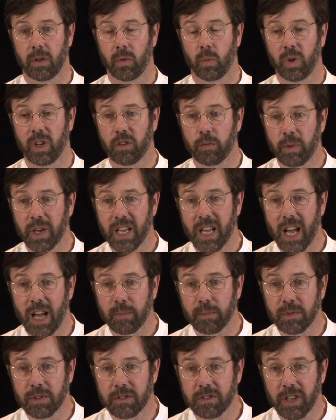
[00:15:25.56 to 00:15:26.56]
We have
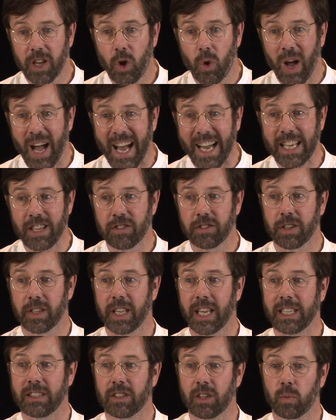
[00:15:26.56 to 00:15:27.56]
become so
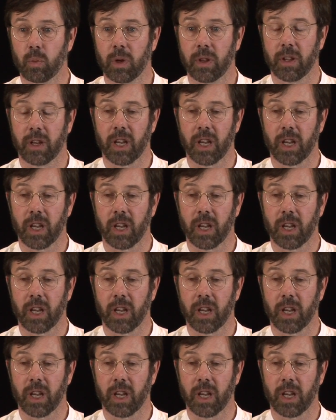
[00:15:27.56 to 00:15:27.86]
isolated within